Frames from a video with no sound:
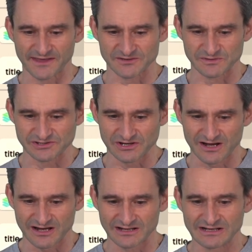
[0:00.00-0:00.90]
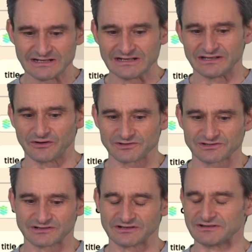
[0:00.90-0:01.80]
As we saw, it's
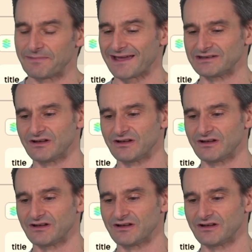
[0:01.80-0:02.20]
going to depend